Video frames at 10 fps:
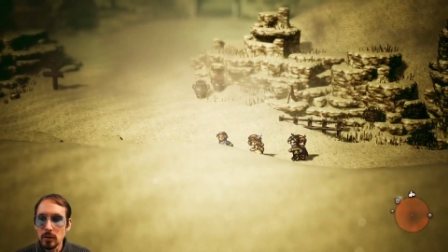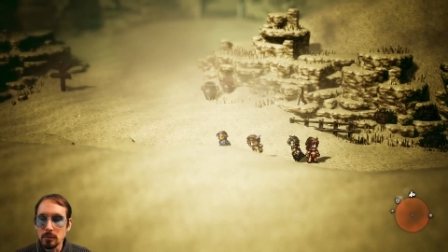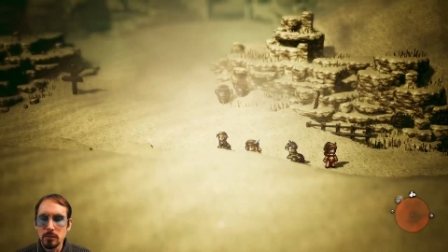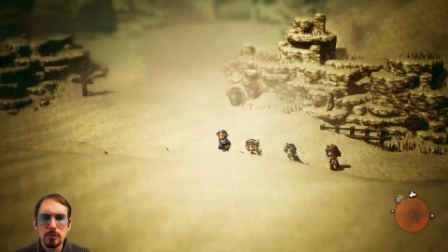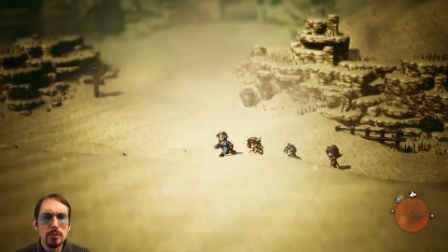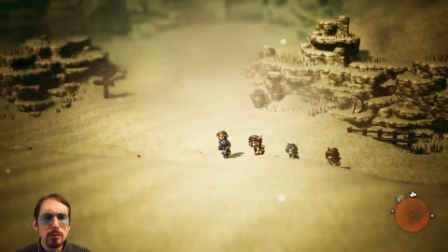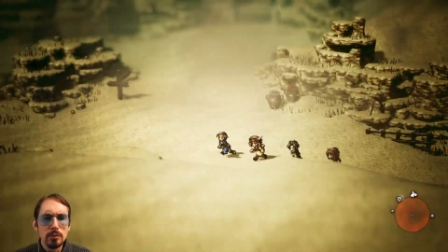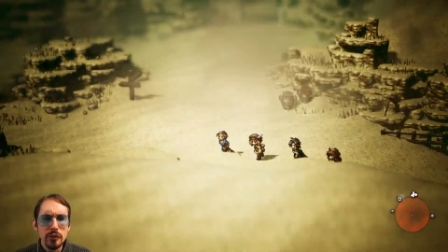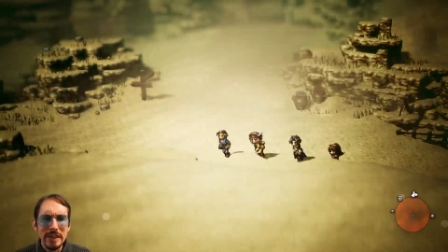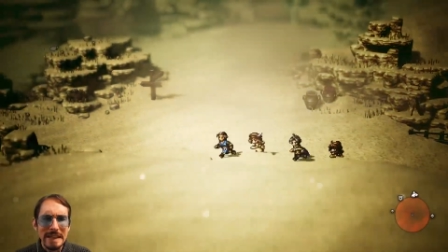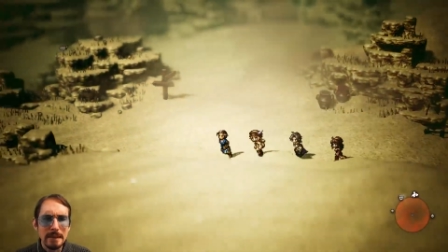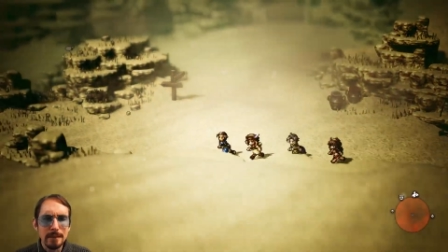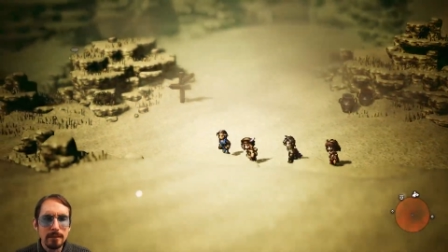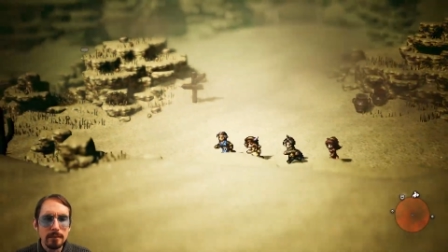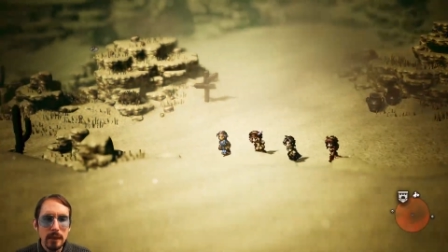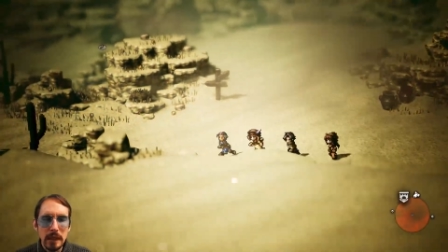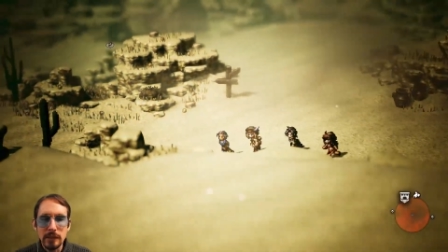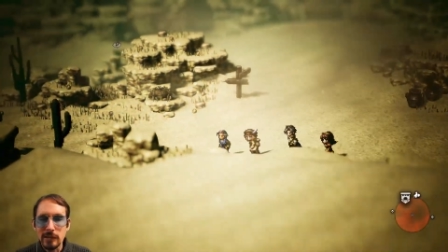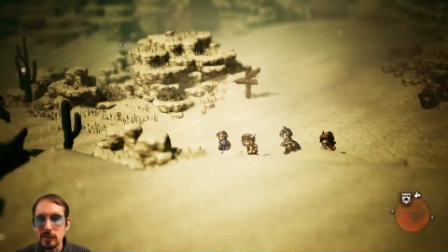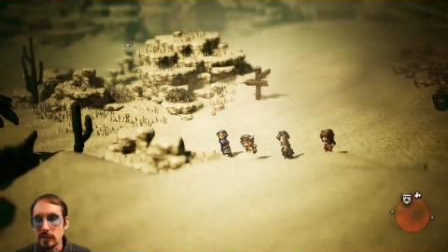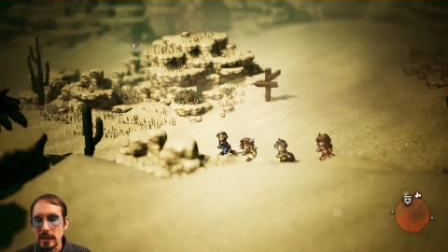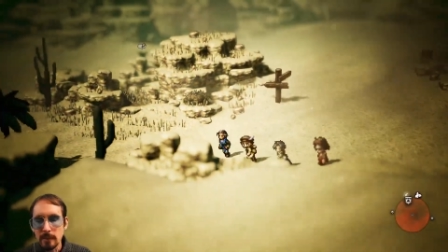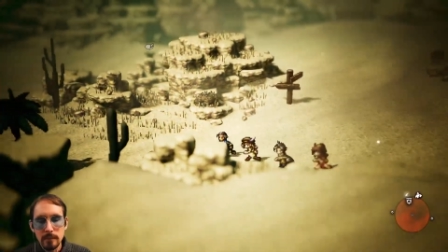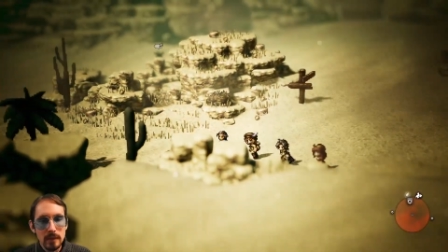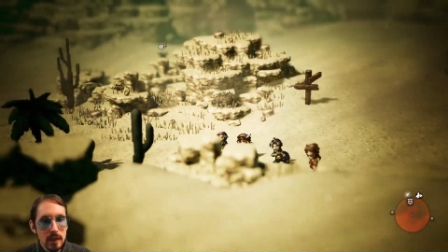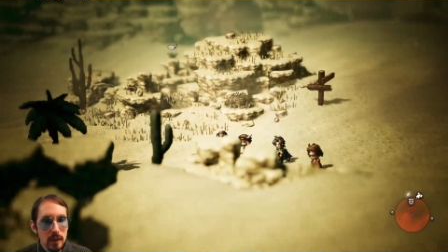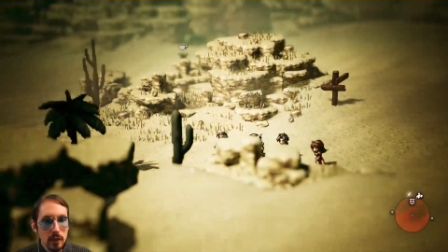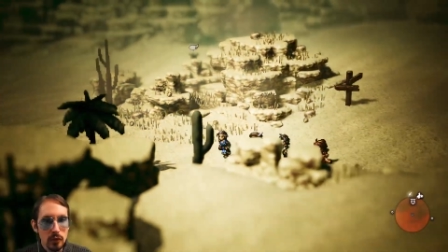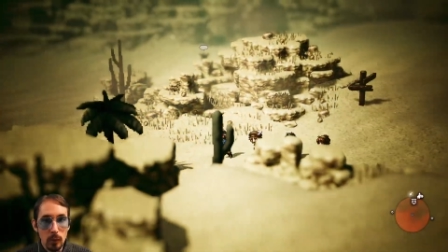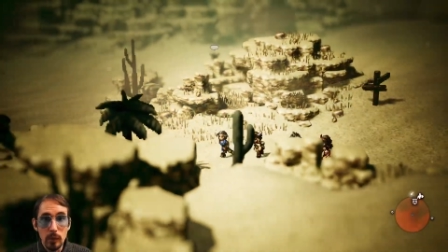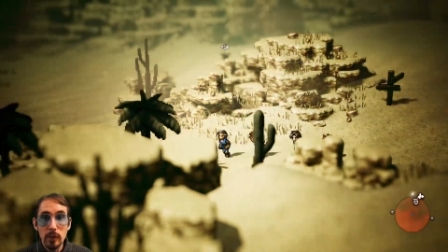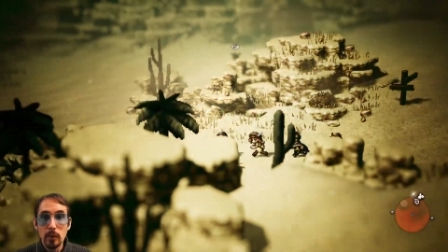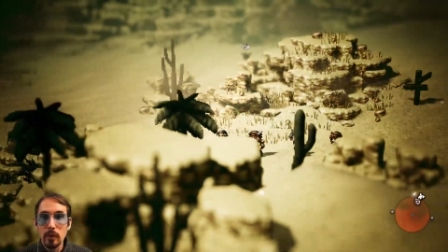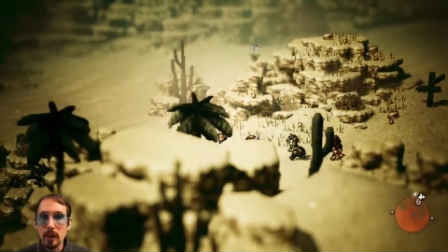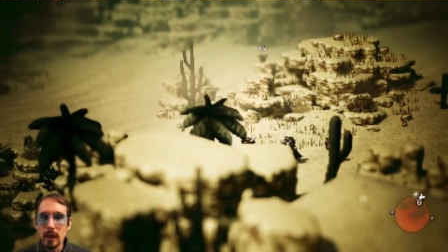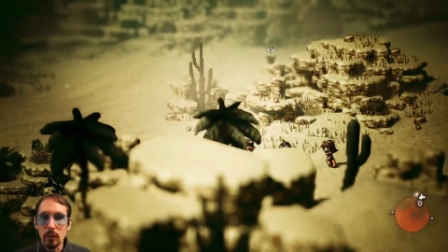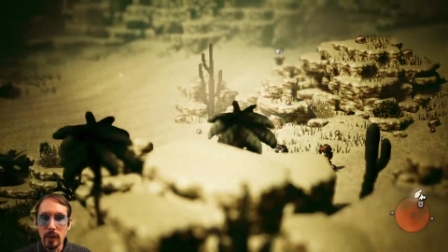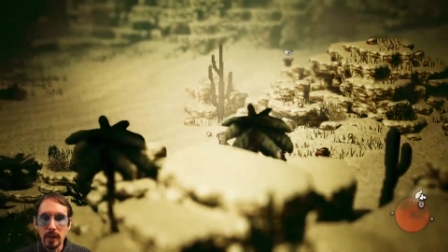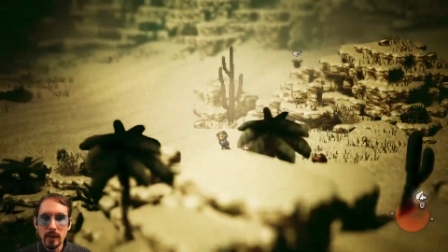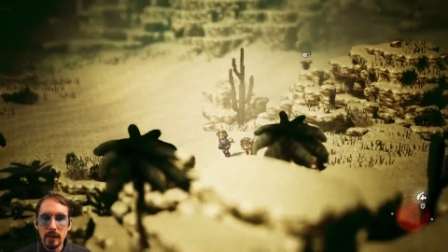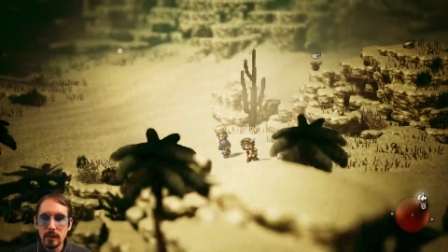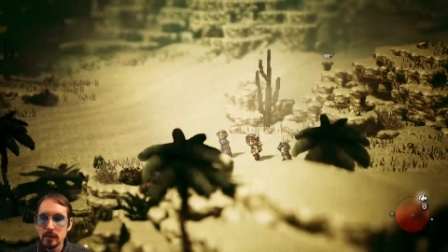Or city? I guess it's a city. So we'll go that way.